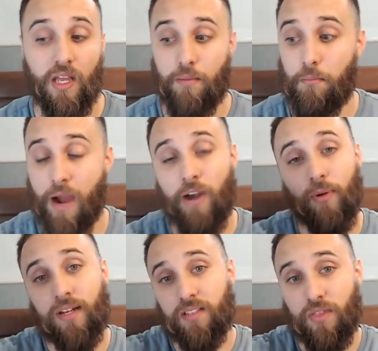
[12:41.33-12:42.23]
My
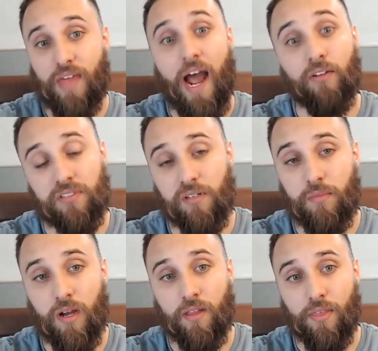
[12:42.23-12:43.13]
rate is 1,000 a
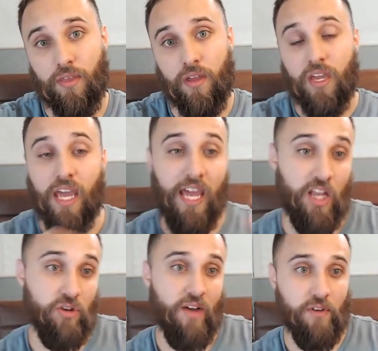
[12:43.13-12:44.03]
month and
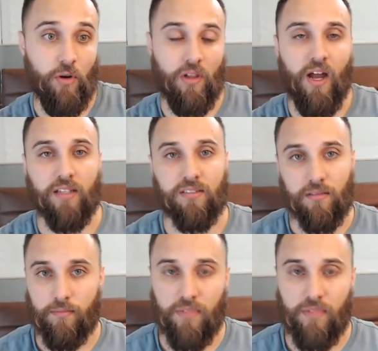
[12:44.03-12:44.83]
you have no clients.